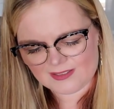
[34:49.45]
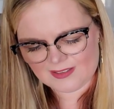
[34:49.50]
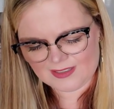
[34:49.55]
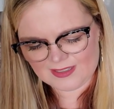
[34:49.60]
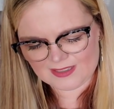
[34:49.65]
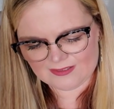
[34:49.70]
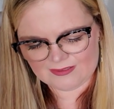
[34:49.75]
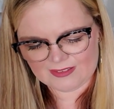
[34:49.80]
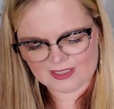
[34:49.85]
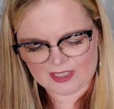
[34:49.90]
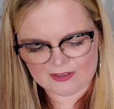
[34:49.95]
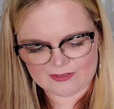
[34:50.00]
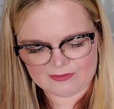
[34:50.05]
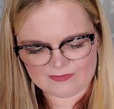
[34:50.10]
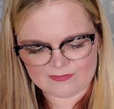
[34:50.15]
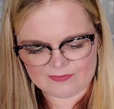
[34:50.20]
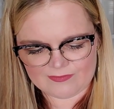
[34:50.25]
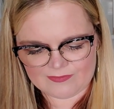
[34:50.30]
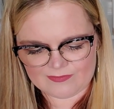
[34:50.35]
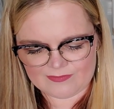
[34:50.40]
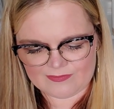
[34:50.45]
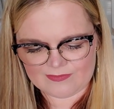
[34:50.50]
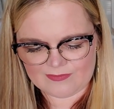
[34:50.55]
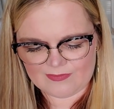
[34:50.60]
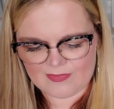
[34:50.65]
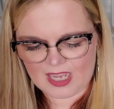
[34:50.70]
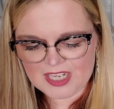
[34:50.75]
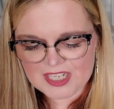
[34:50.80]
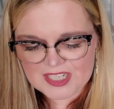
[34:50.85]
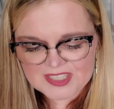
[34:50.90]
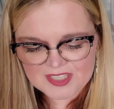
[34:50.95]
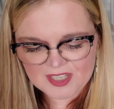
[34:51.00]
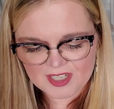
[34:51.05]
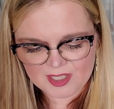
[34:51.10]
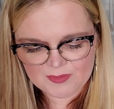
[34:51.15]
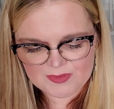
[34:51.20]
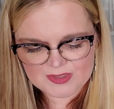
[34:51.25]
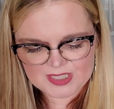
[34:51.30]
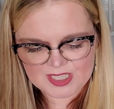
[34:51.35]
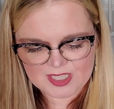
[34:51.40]
I don't know. I just thought
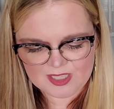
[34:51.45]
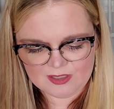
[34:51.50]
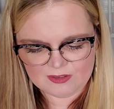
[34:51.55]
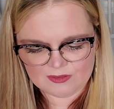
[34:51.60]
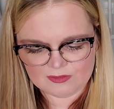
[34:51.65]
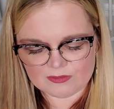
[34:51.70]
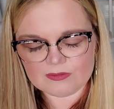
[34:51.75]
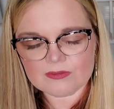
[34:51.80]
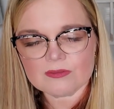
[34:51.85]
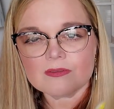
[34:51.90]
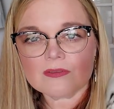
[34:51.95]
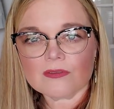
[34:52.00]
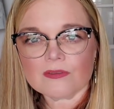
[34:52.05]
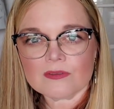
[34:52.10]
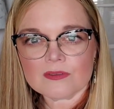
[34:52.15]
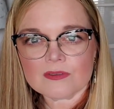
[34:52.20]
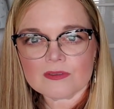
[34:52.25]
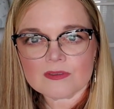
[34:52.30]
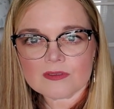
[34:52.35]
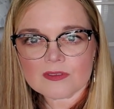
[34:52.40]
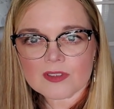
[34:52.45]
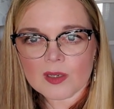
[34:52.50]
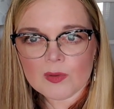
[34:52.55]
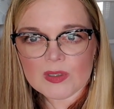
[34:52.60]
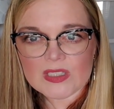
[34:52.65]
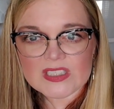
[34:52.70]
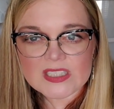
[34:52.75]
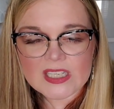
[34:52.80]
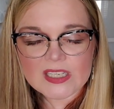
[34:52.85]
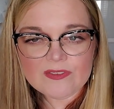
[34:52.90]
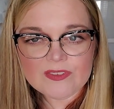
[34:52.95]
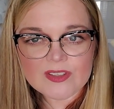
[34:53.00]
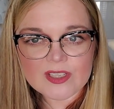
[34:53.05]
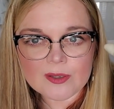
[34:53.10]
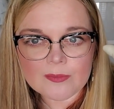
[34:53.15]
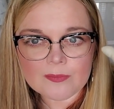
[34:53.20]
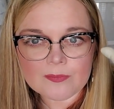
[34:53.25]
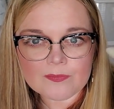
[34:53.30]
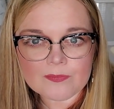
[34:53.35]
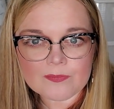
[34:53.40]
he was cute. And we saved
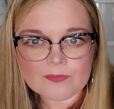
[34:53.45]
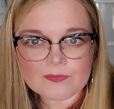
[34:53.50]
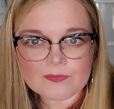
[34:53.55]
him.